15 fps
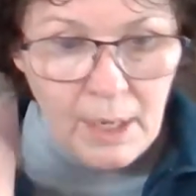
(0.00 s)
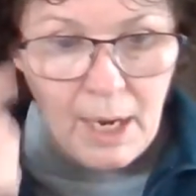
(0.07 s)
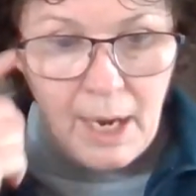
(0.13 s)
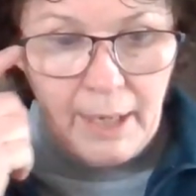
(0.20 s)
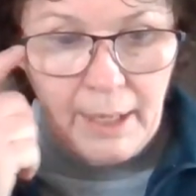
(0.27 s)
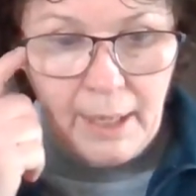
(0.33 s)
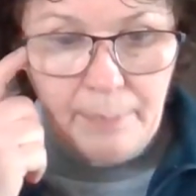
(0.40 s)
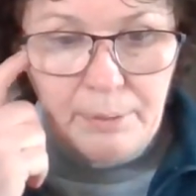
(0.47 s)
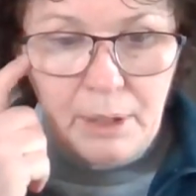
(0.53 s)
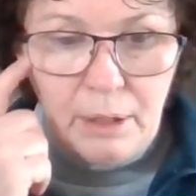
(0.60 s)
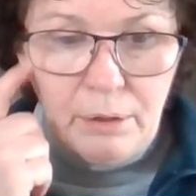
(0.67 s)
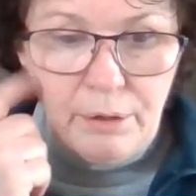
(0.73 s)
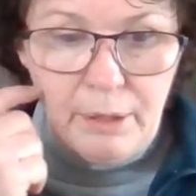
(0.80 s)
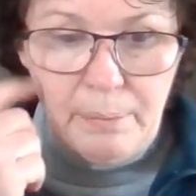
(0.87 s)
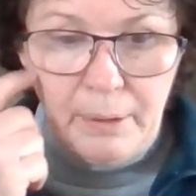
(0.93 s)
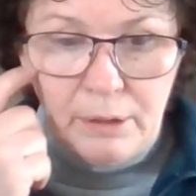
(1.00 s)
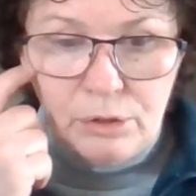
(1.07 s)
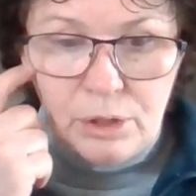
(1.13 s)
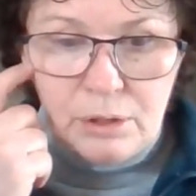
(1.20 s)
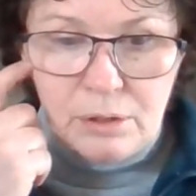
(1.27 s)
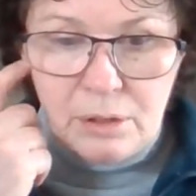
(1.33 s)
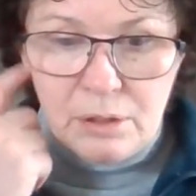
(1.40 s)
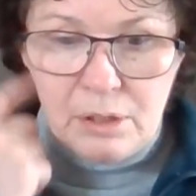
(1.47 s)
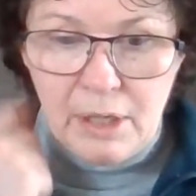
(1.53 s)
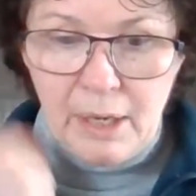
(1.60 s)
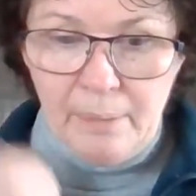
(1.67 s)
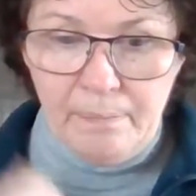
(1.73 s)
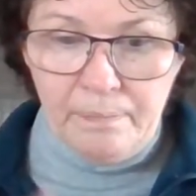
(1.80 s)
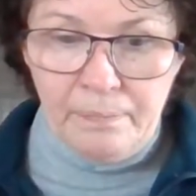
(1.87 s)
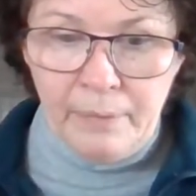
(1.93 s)
I kept on creeping just the
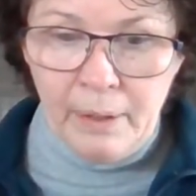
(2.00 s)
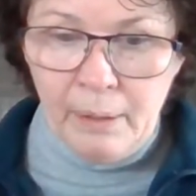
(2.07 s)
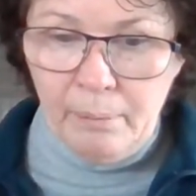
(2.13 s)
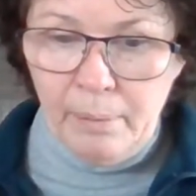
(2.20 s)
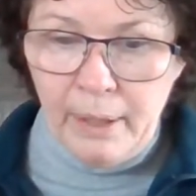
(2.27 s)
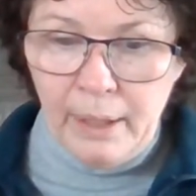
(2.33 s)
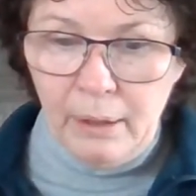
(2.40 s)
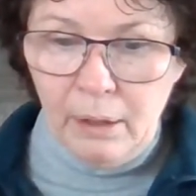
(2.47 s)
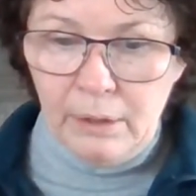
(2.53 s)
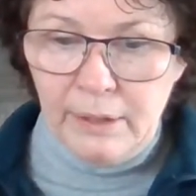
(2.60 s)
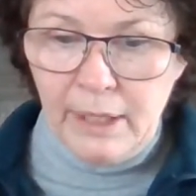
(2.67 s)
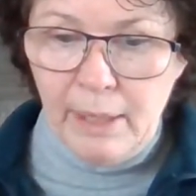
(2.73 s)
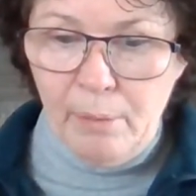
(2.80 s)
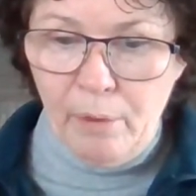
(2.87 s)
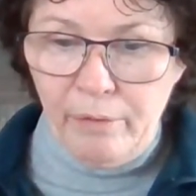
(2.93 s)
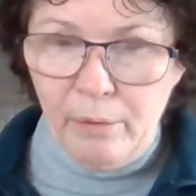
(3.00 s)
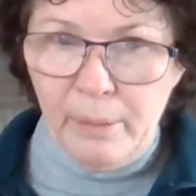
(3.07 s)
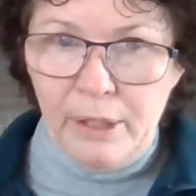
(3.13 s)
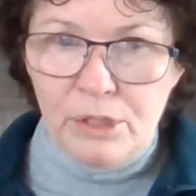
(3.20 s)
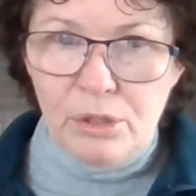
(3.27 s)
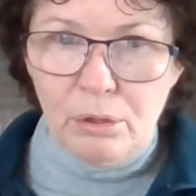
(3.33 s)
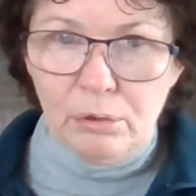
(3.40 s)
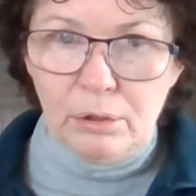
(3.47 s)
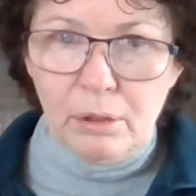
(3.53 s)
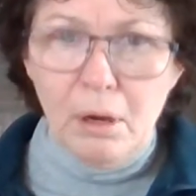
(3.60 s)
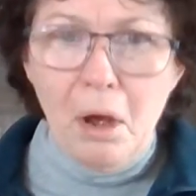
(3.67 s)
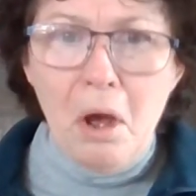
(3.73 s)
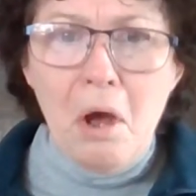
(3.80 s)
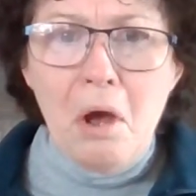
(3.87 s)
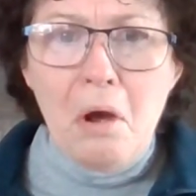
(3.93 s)
same, but I looked at him over my shoulder.
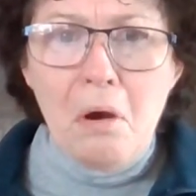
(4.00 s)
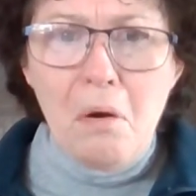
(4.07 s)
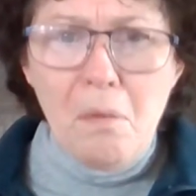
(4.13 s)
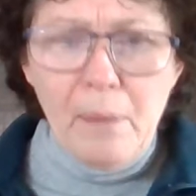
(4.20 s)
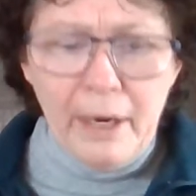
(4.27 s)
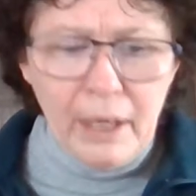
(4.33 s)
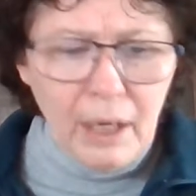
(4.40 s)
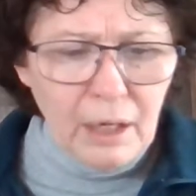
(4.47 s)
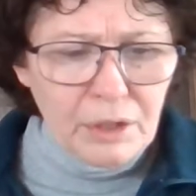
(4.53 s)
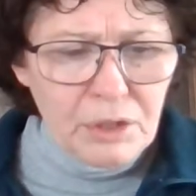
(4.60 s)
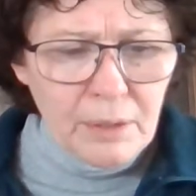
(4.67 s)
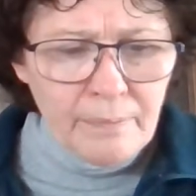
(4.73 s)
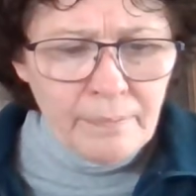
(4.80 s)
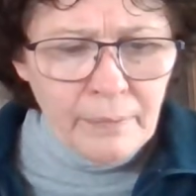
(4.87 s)
Oh my gosh.